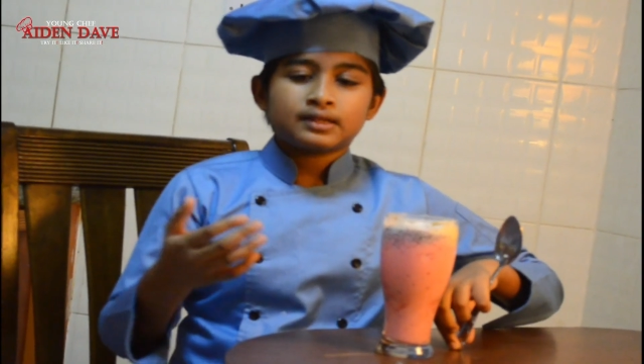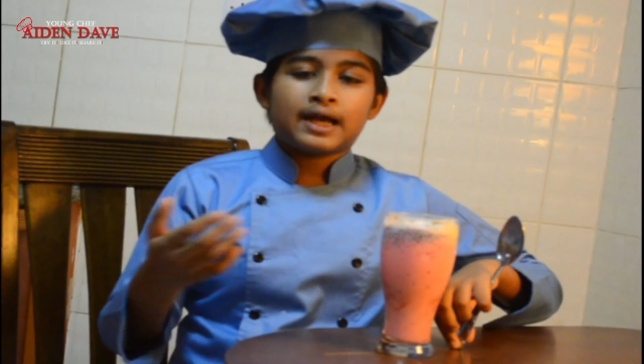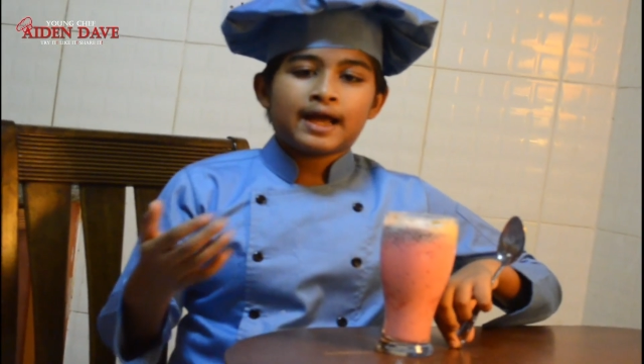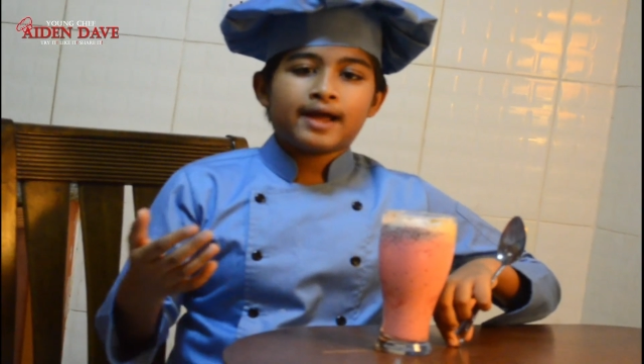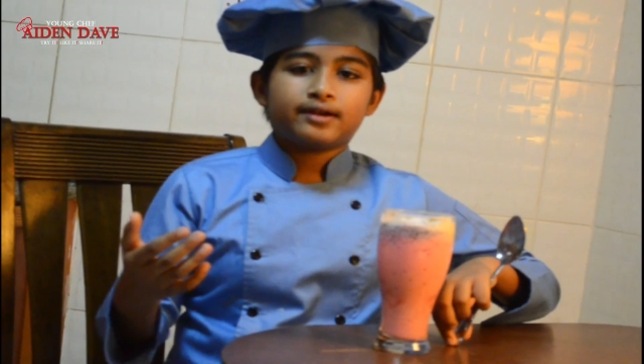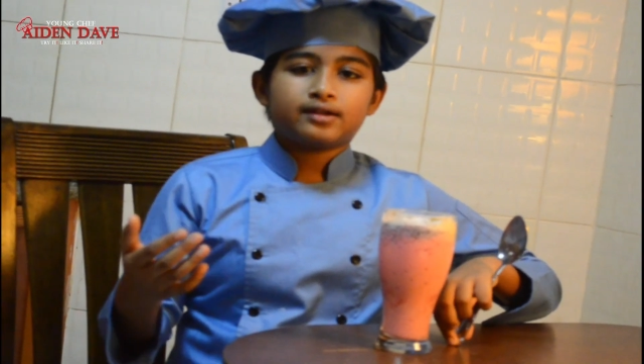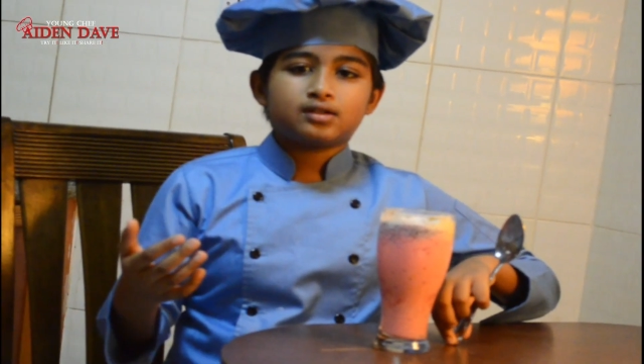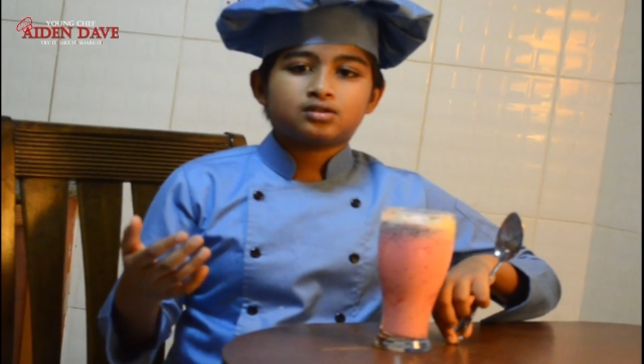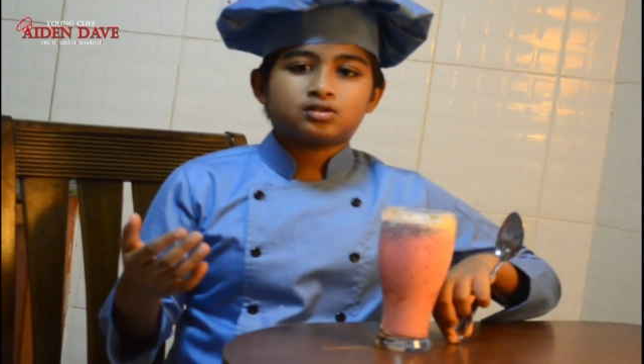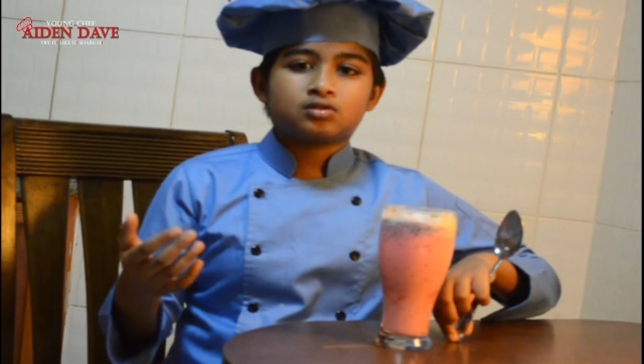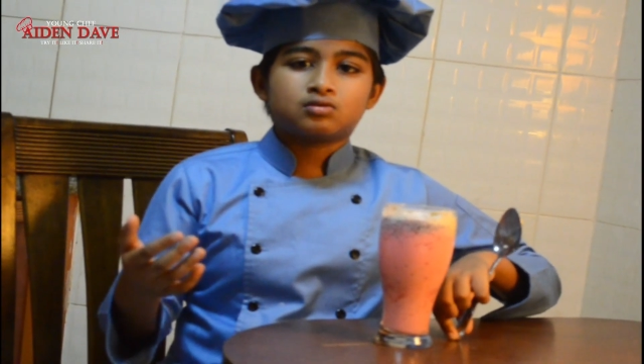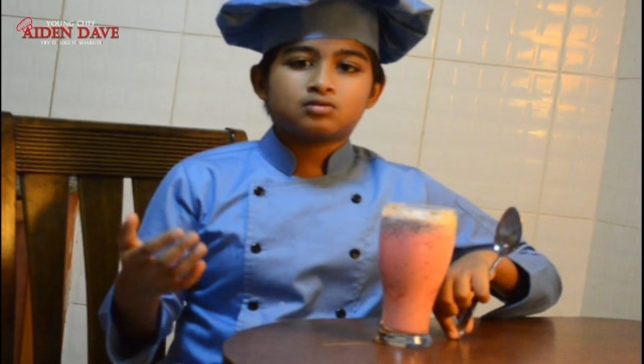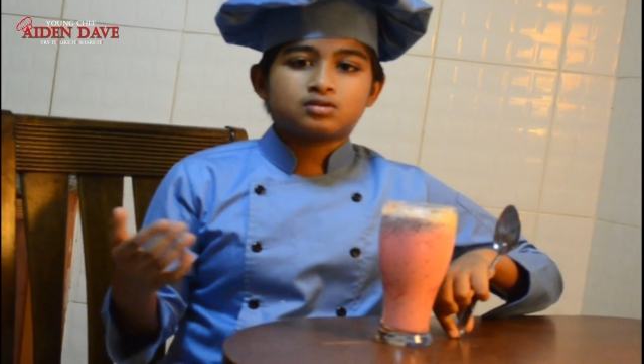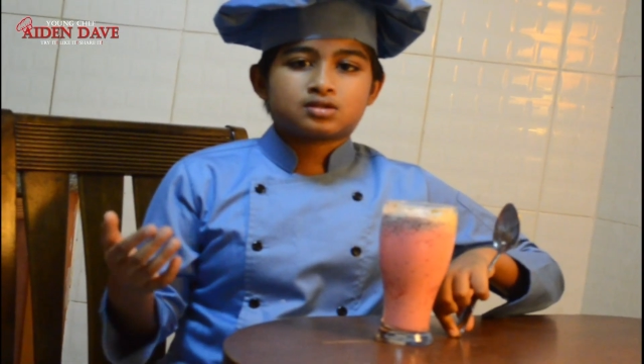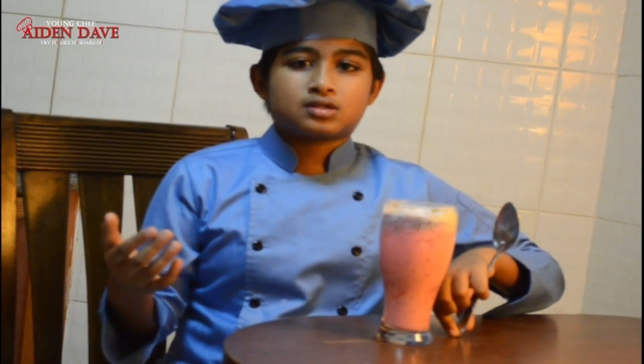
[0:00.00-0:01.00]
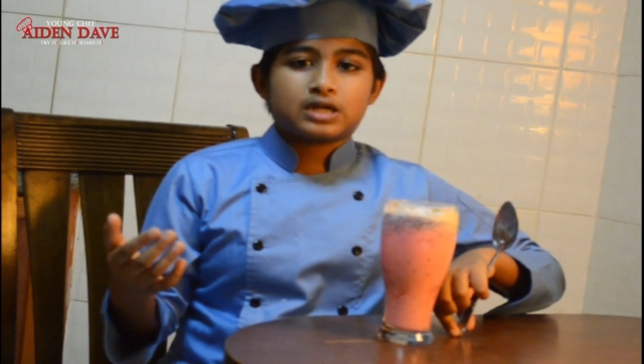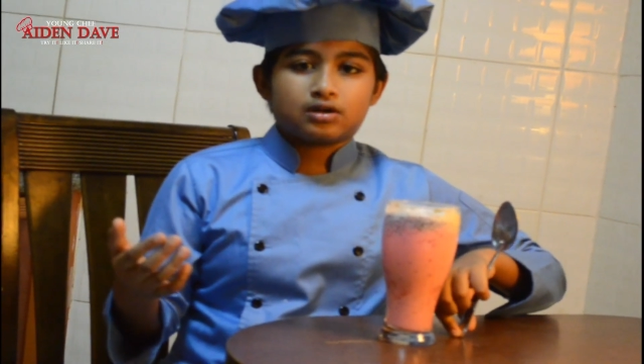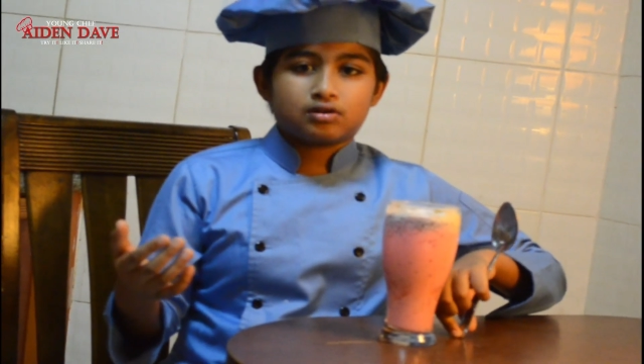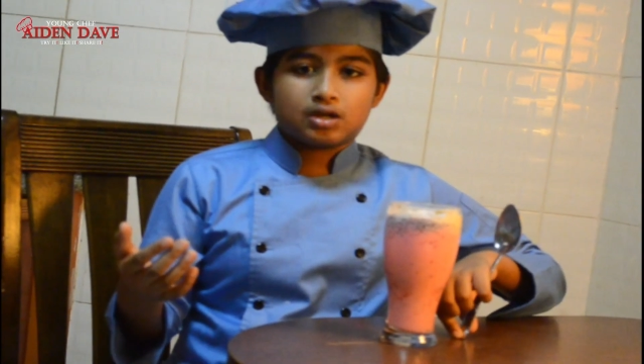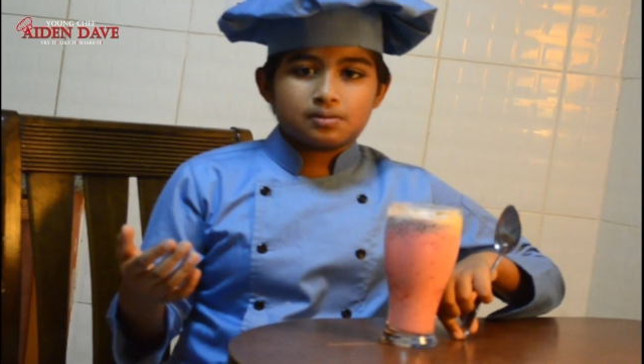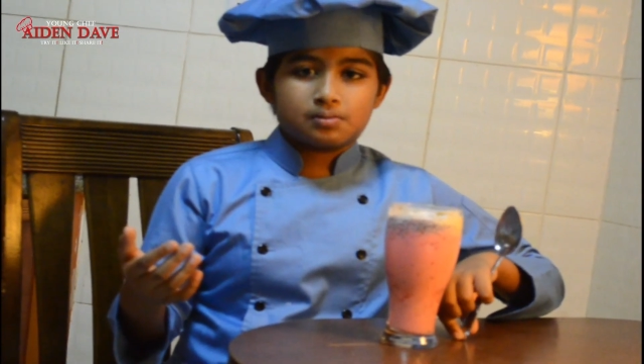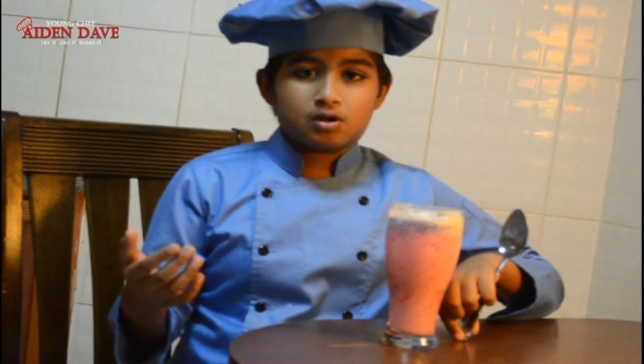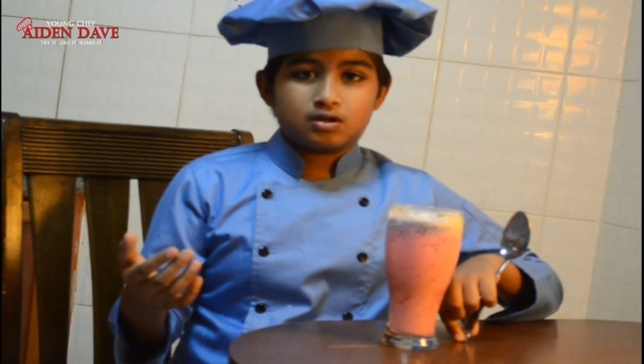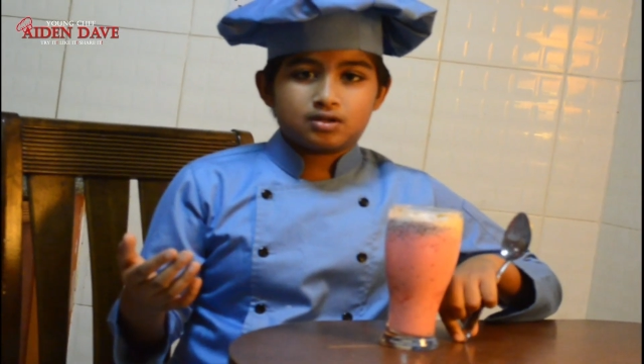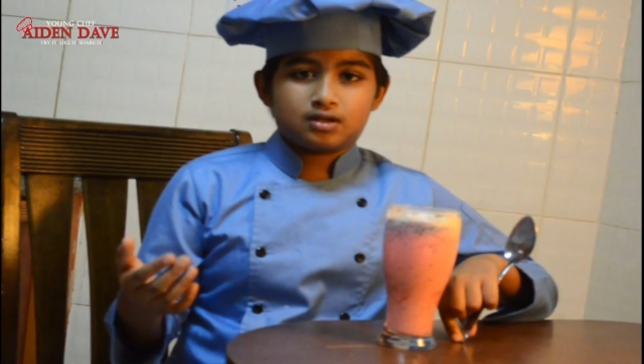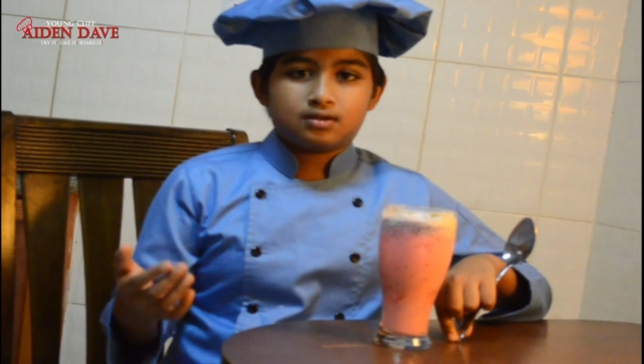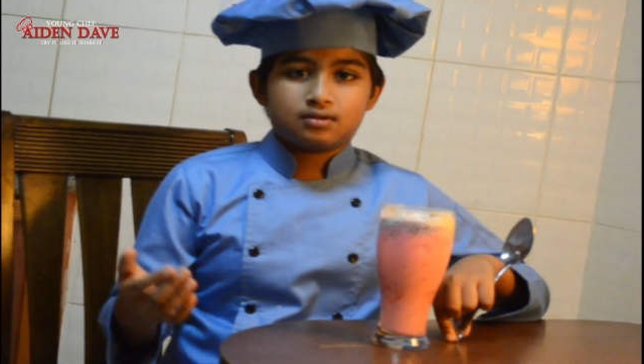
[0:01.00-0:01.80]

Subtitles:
and it cools down your body.